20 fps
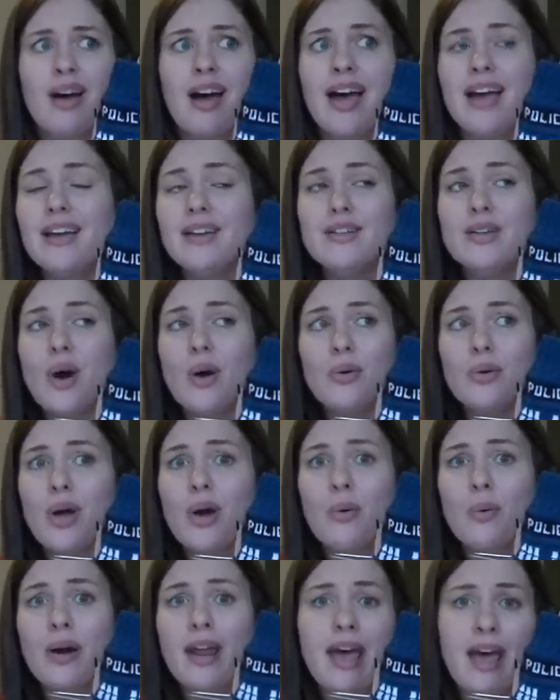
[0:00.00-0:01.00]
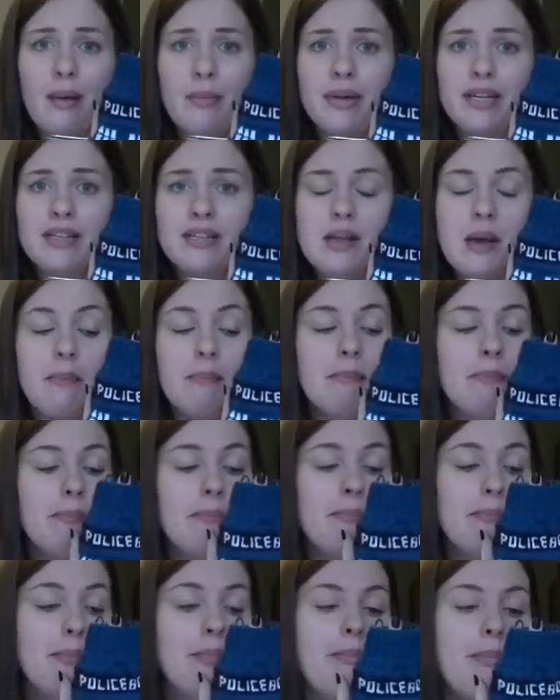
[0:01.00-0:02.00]
I don't know what happened,
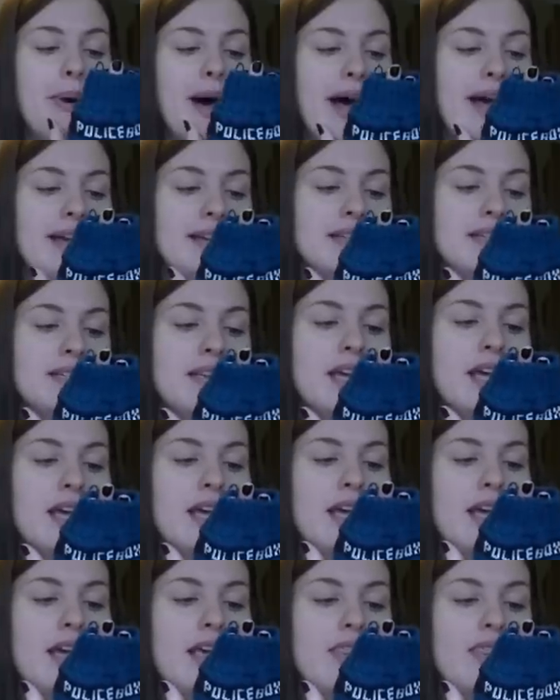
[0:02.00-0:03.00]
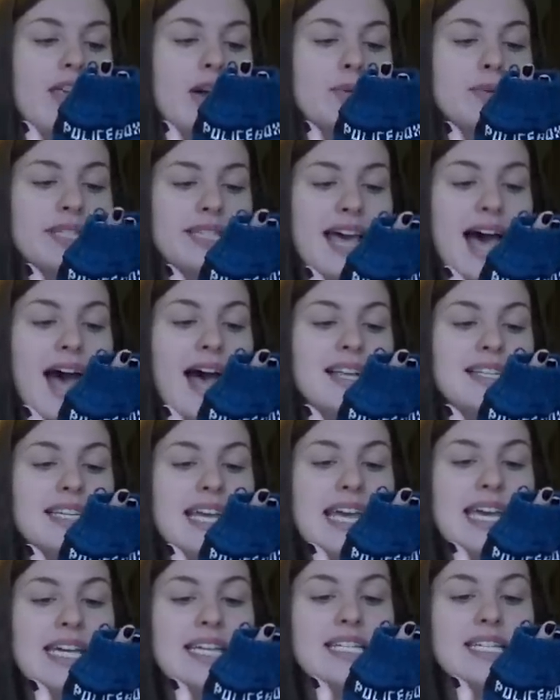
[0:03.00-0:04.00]
but there was that
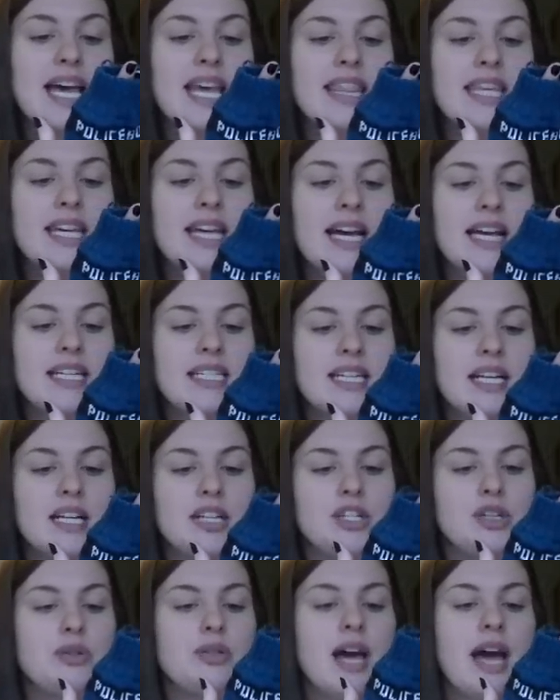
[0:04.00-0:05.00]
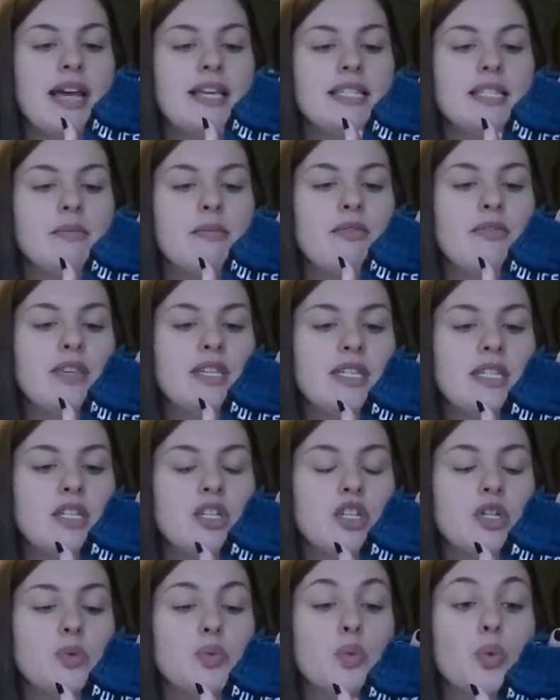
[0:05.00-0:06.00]
and I think I had done it too tight. Some of the
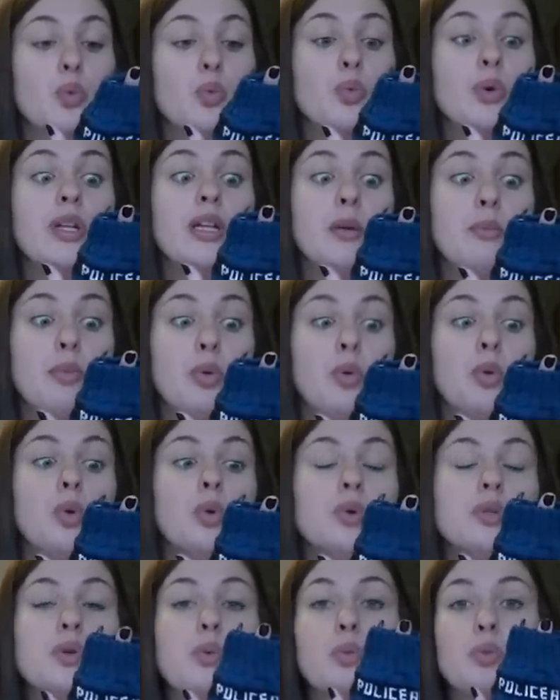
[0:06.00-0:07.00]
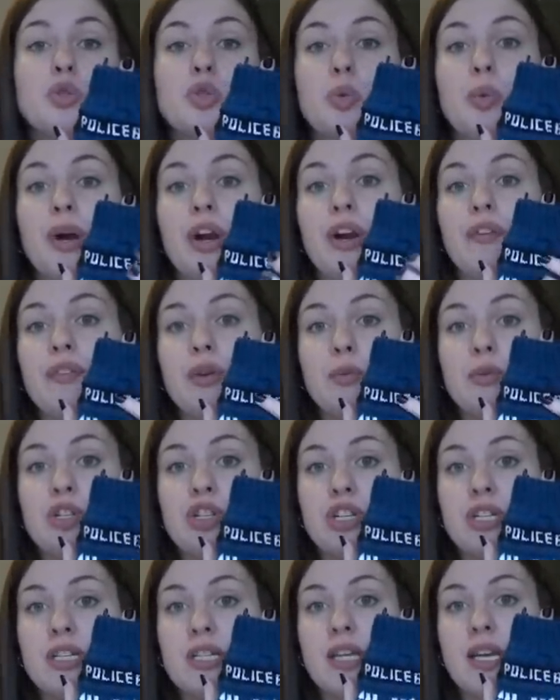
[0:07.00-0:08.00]
stitches were really pulled to where if it
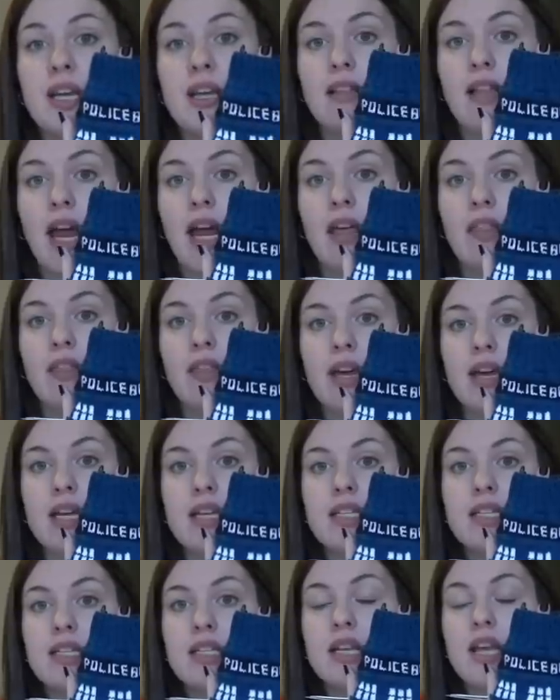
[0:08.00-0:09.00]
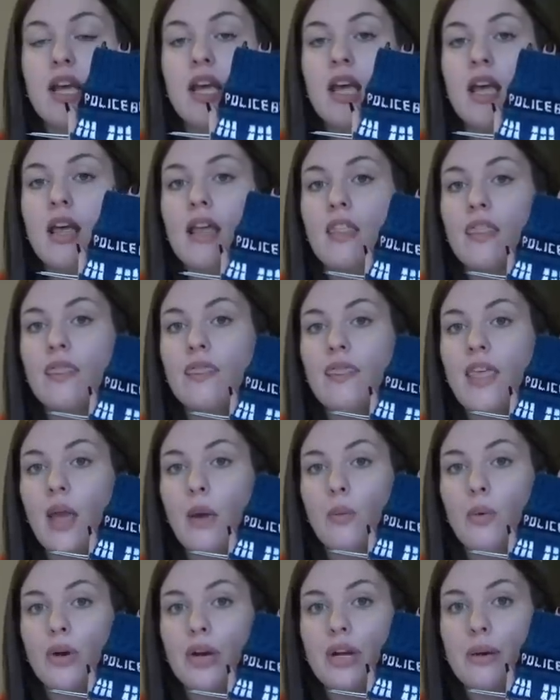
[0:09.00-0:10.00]
was just sitting like this,
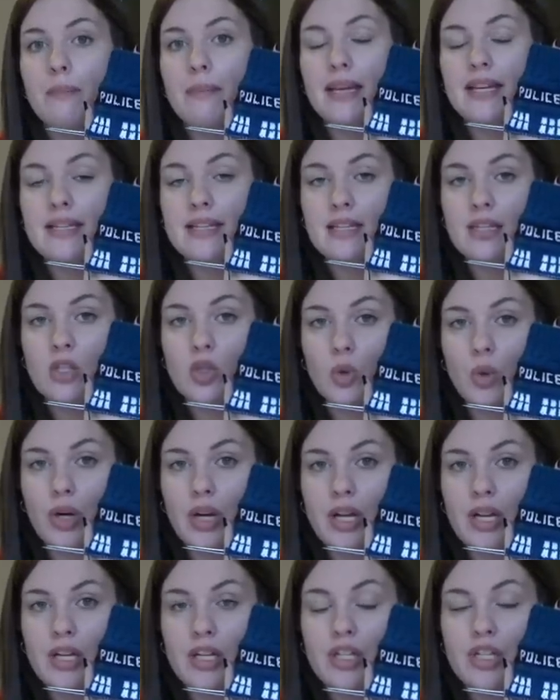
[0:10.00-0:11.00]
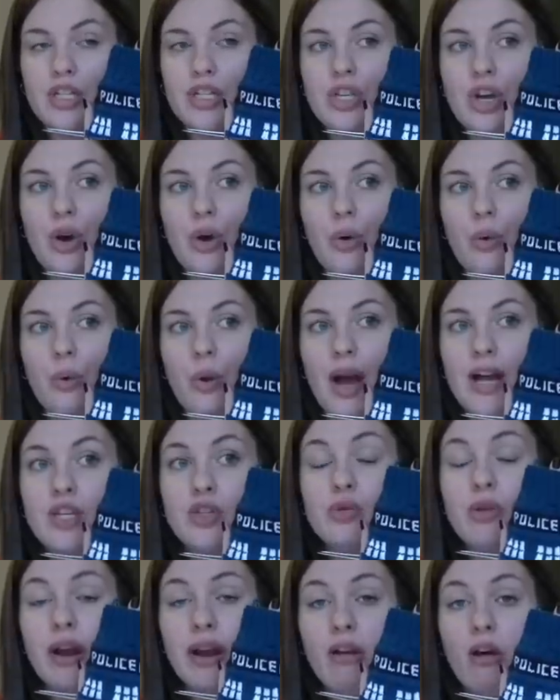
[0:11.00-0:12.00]
they were a bit distorted. So I
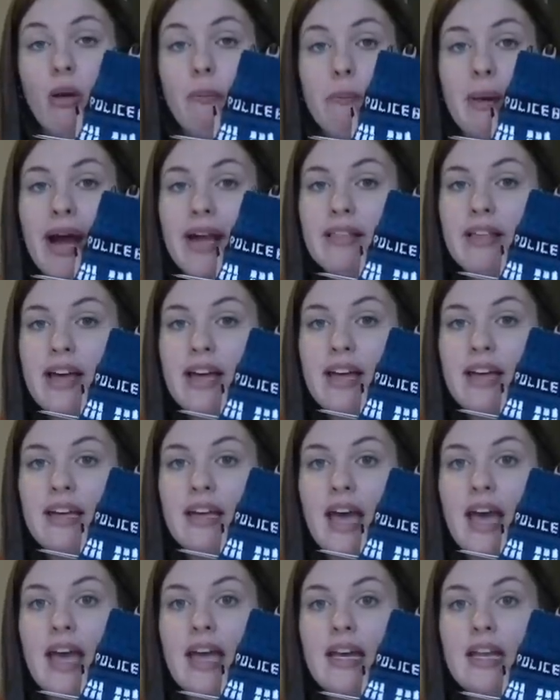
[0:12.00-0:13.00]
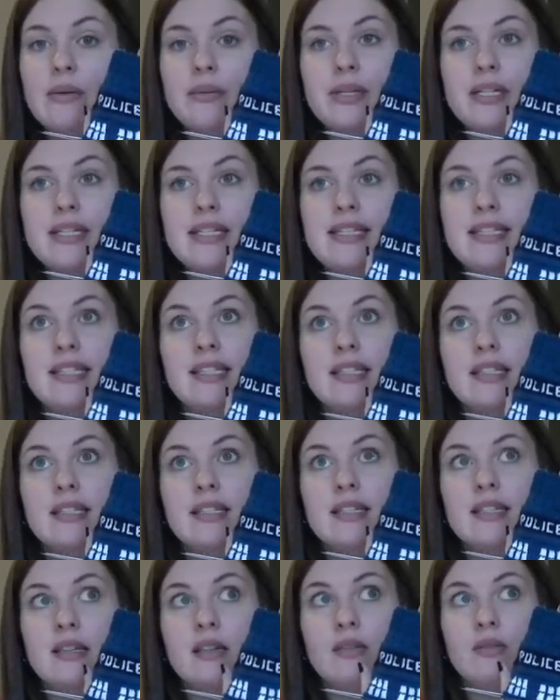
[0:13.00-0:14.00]
tried it on my leg and it was
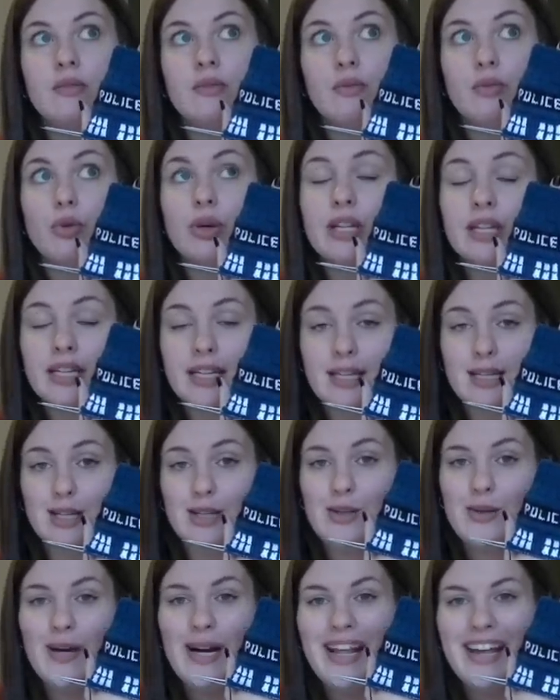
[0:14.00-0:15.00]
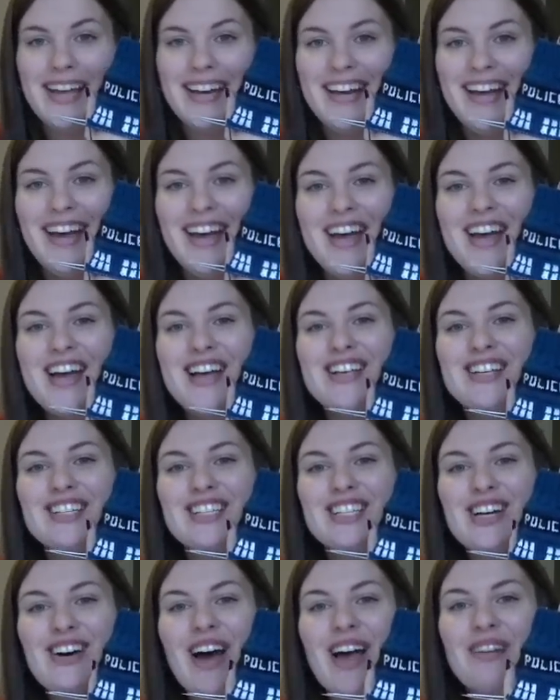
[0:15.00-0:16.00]
really distorted.
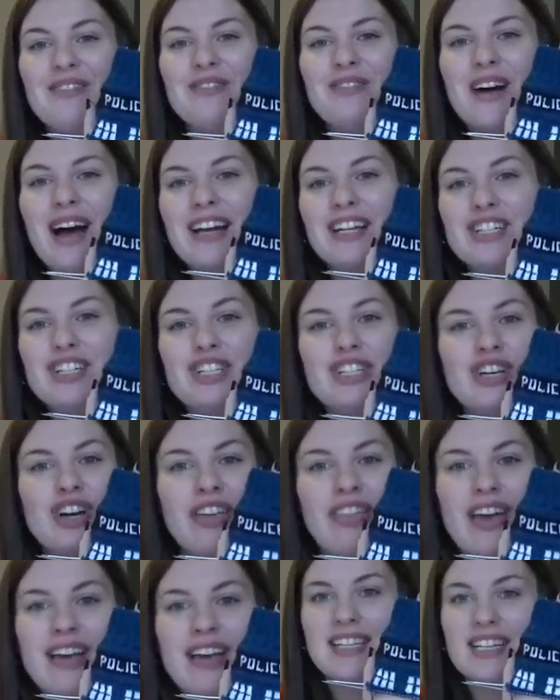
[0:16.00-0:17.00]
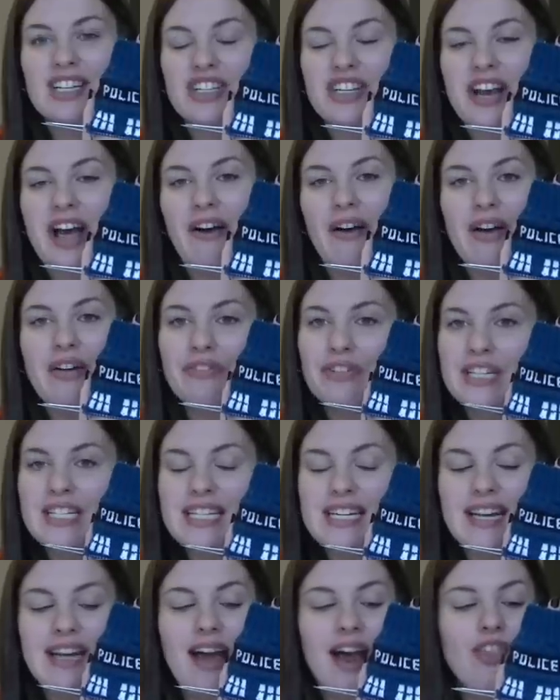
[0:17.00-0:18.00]
So I, I just took section out and redid
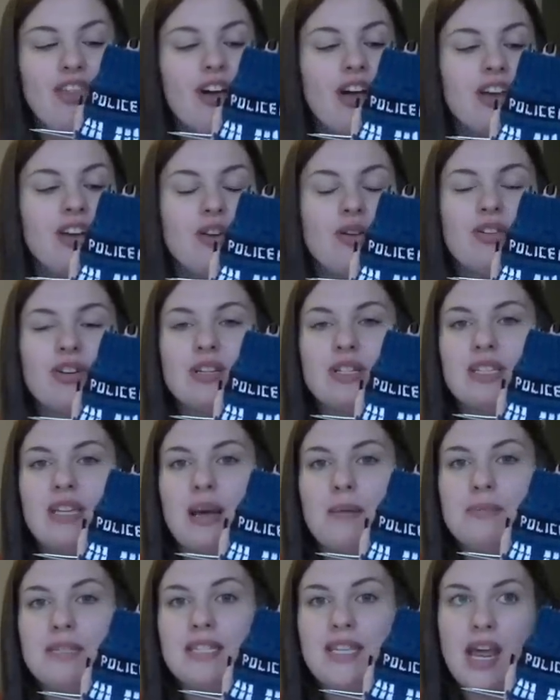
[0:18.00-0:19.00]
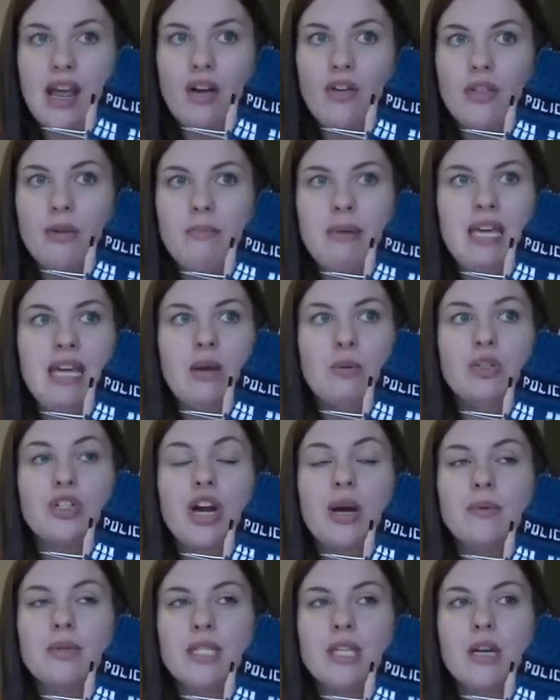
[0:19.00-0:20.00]
it. I thought, you know, there's a mistake on the B, which
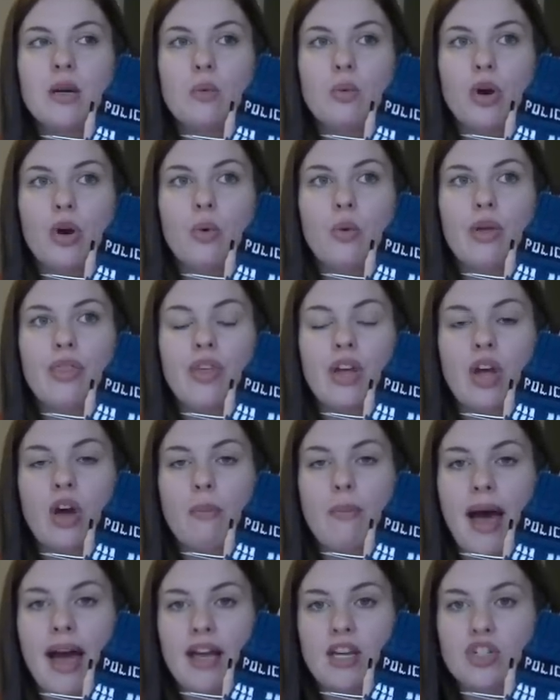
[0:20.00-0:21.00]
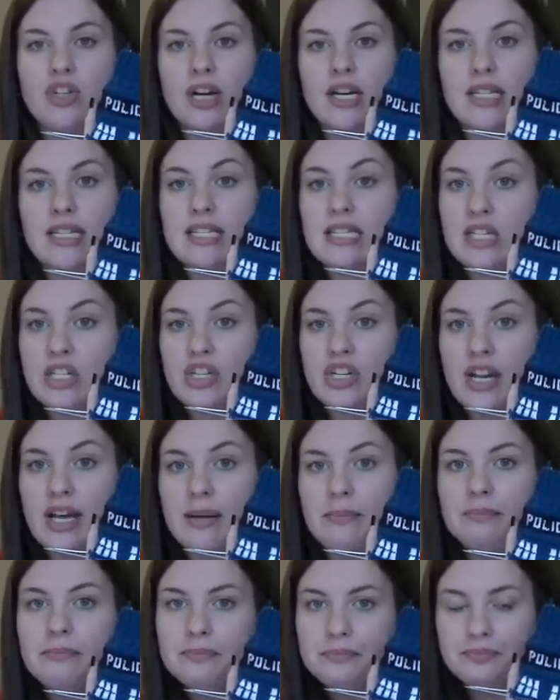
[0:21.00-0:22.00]
I was gonna work with and go back and try to stitch it
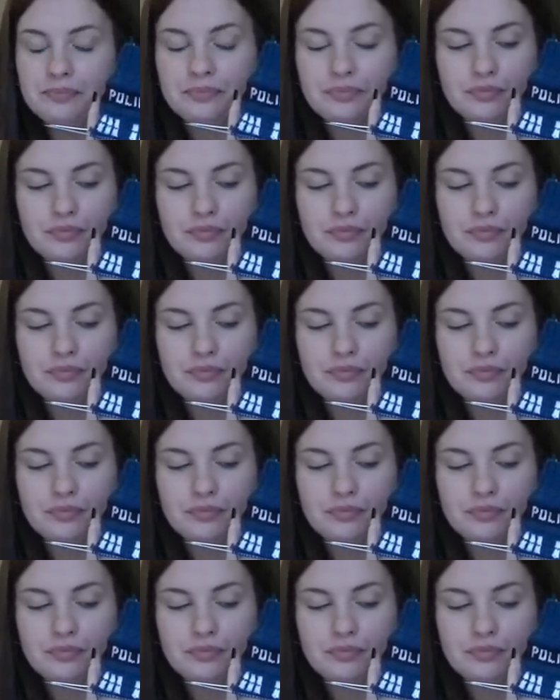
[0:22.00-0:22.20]
in.